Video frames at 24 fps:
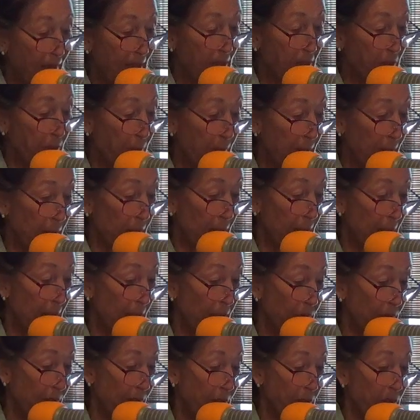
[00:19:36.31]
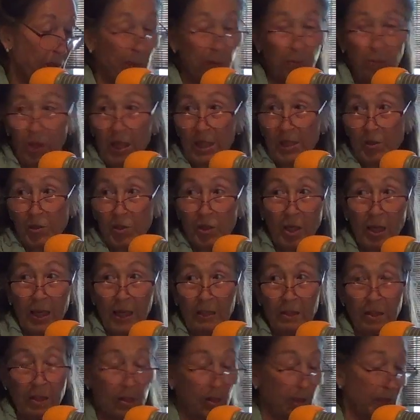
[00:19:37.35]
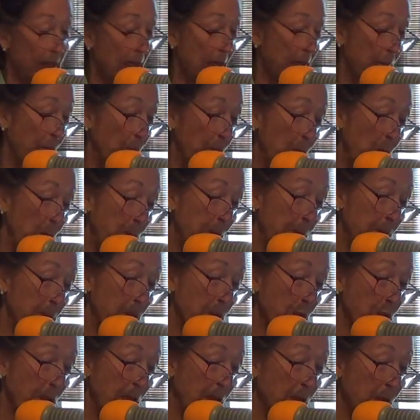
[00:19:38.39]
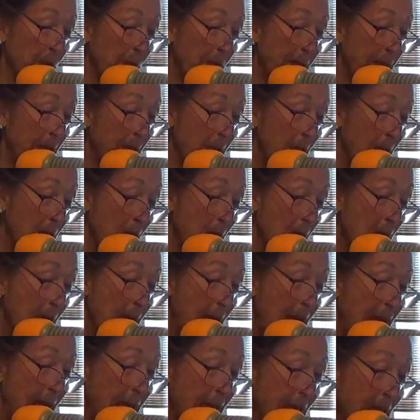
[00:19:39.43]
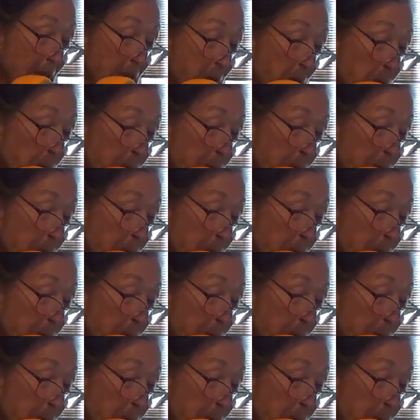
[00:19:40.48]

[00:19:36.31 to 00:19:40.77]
these abilities. There's a British scientist named Rupert Sheldrake, and his